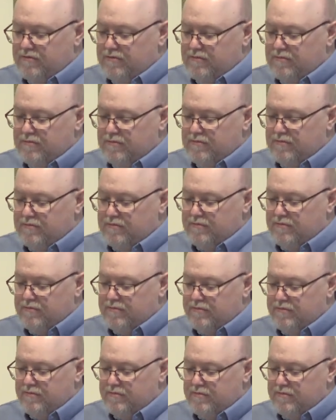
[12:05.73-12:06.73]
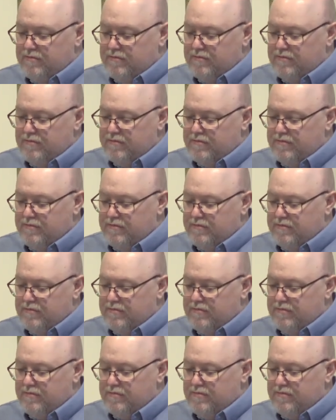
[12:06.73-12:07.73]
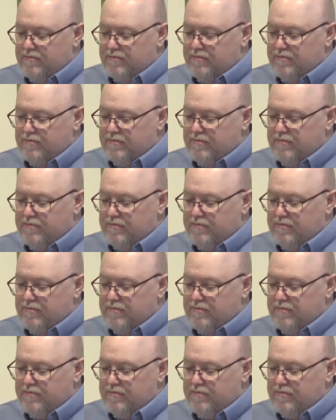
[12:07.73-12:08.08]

No one is speaking in this clip.